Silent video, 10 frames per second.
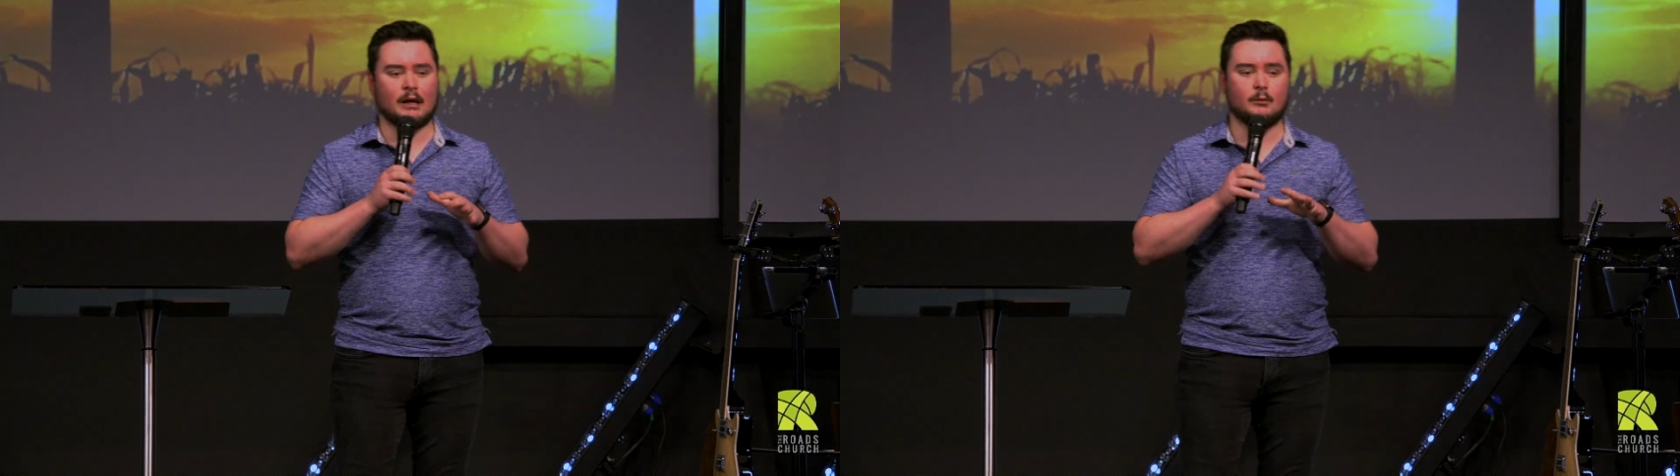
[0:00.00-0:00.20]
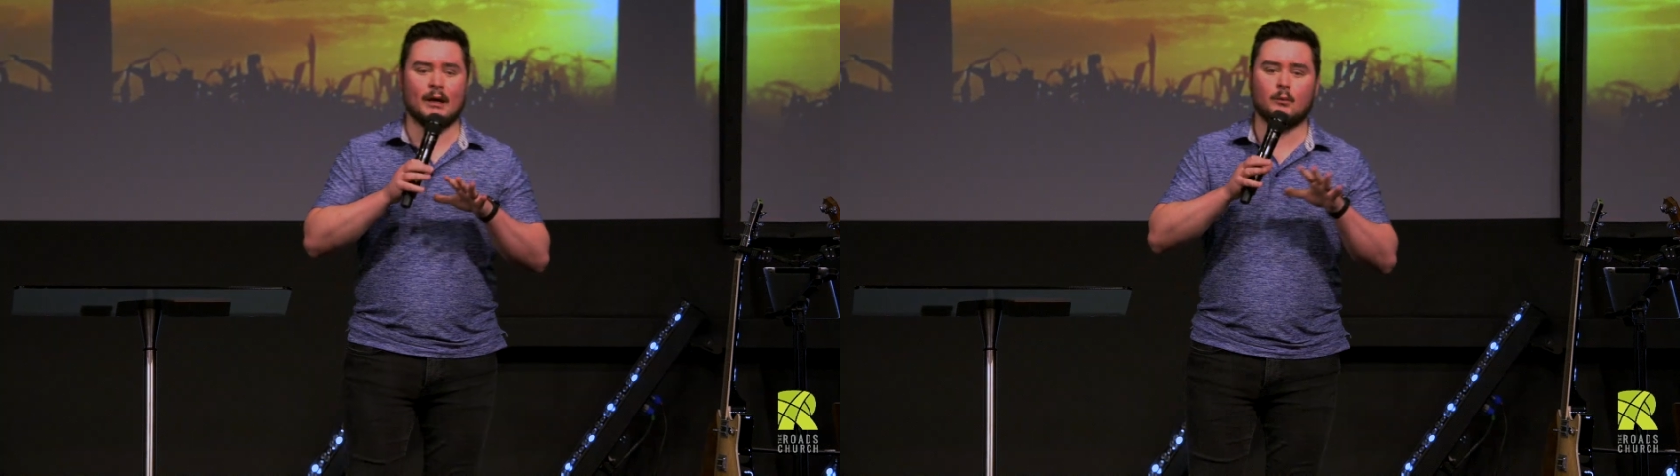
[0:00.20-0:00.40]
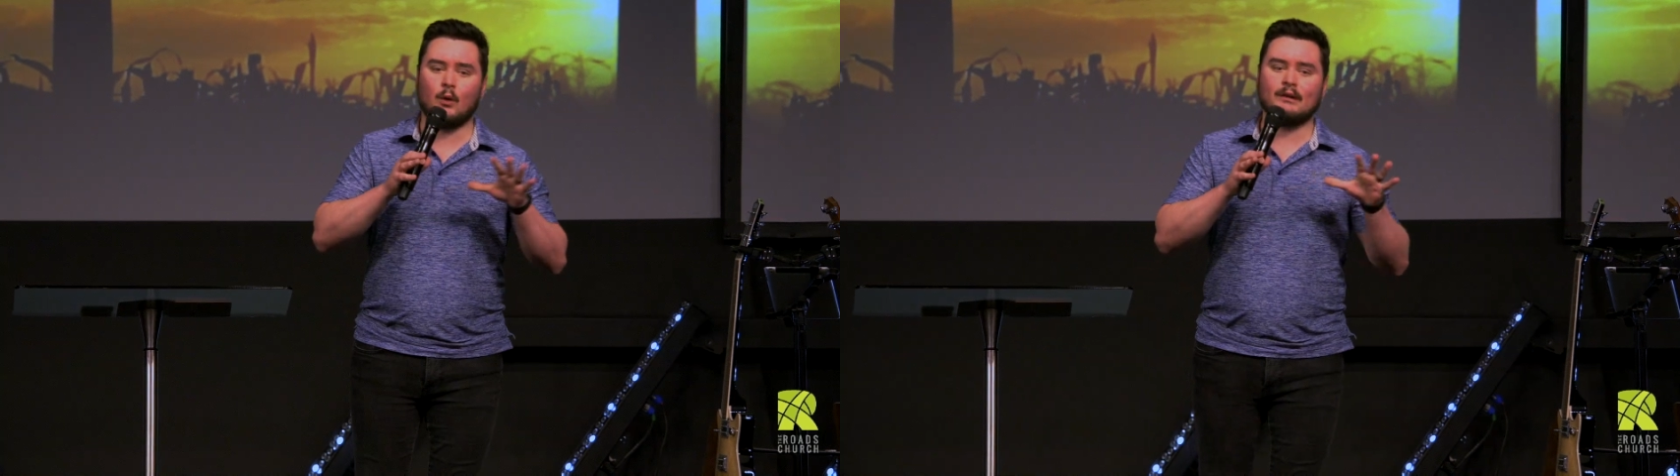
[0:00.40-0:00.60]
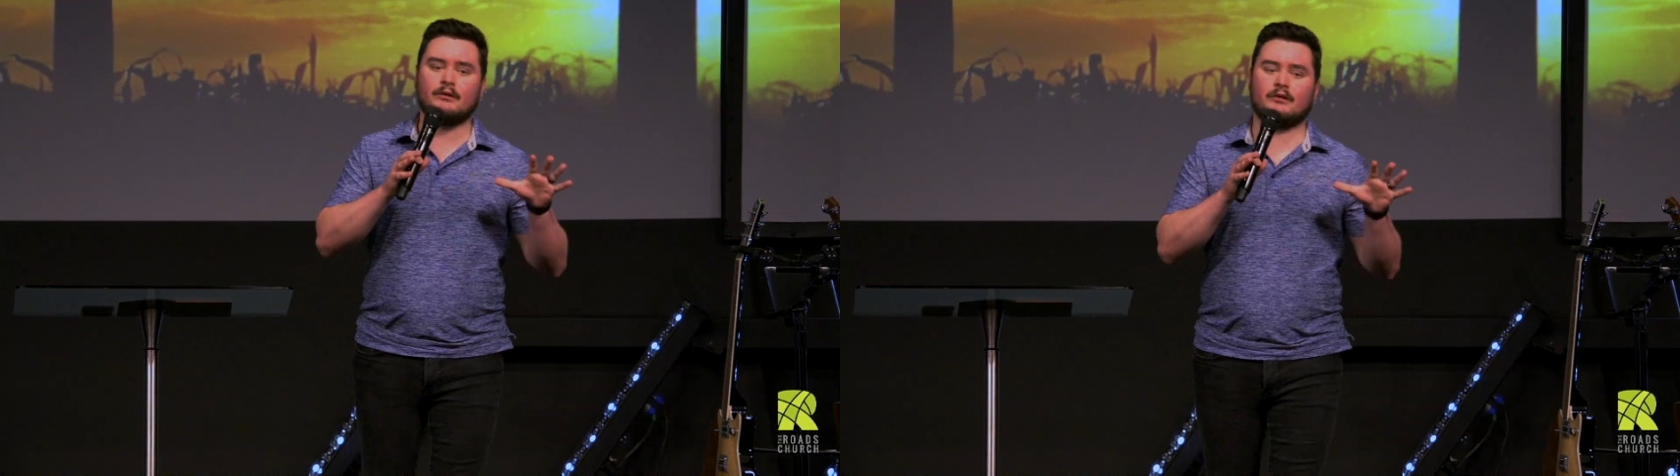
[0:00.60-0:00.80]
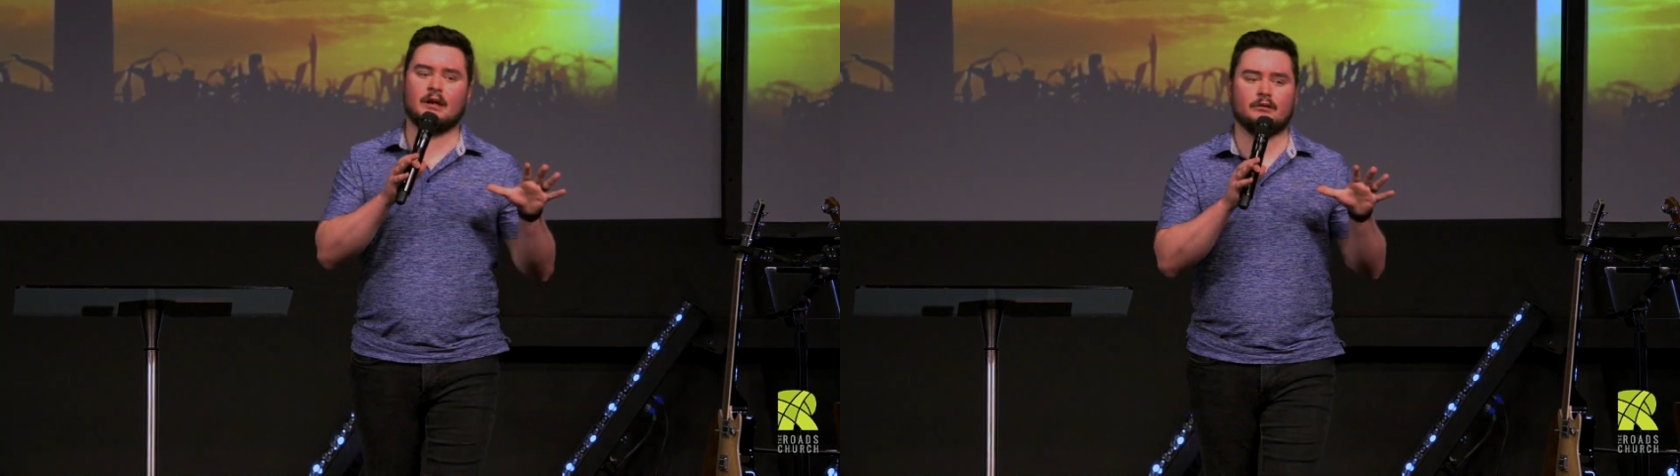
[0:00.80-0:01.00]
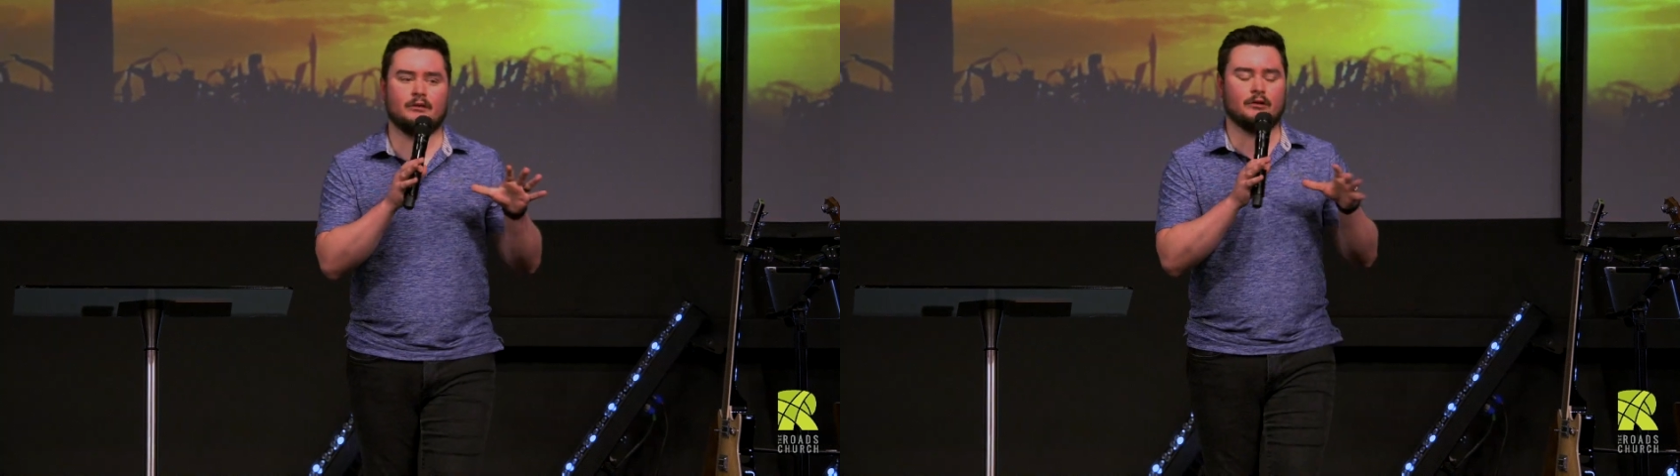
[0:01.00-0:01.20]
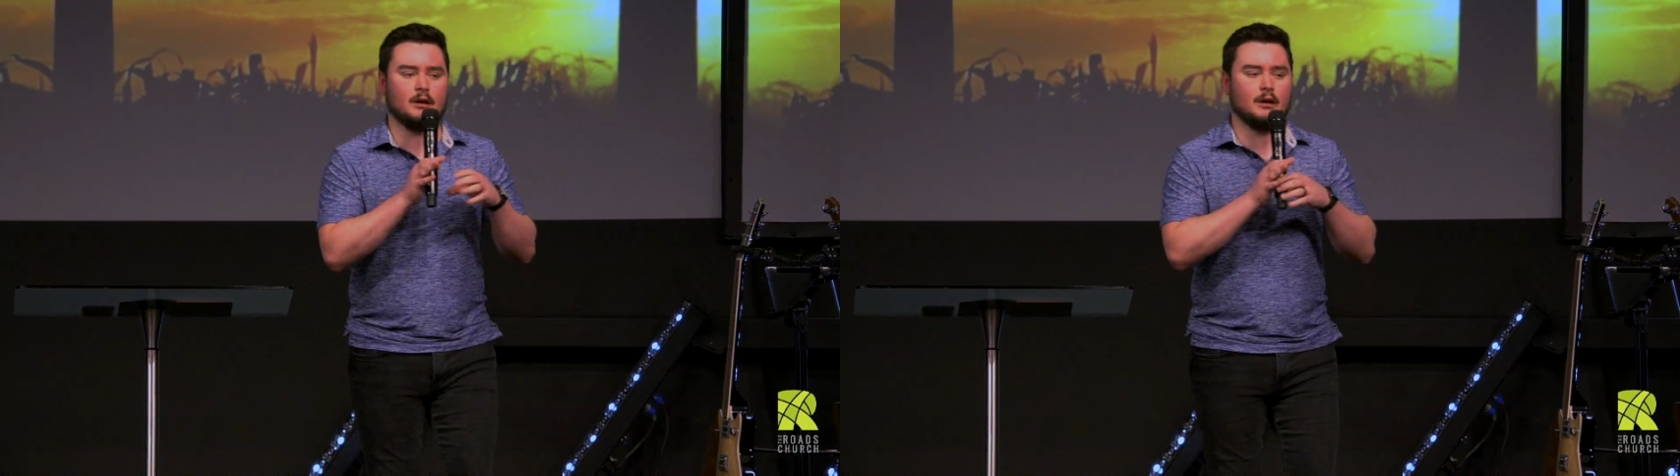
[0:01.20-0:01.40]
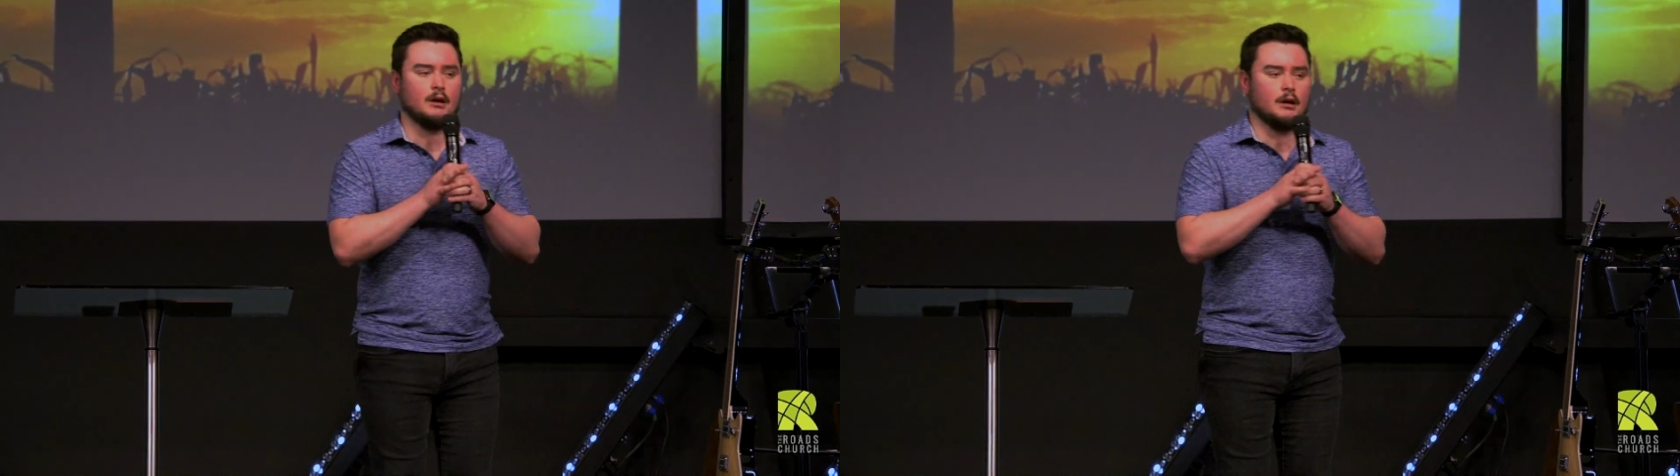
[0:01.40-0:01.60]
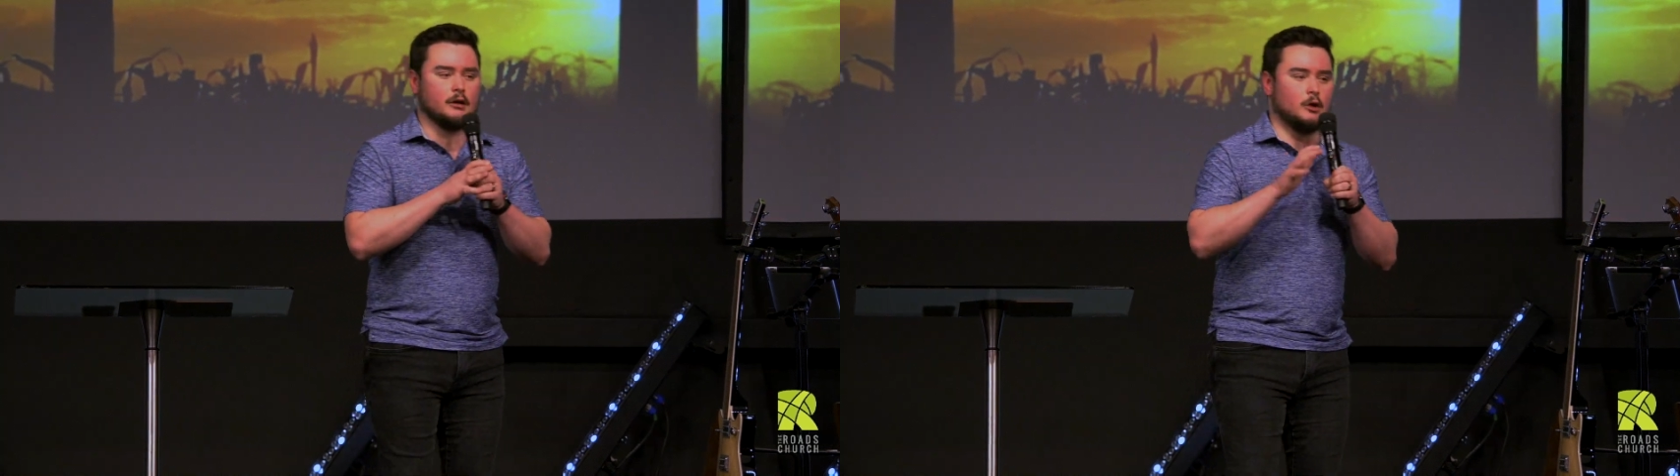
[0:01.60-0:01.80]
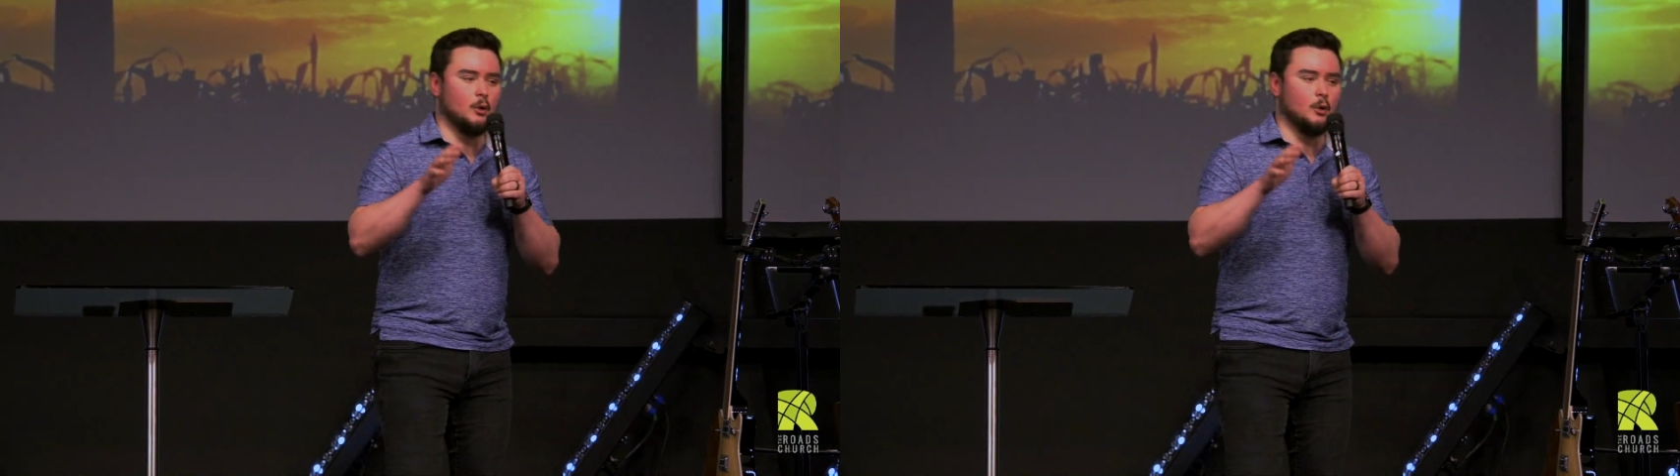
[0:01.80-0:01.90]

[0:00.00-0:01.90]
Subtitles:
In one sense, you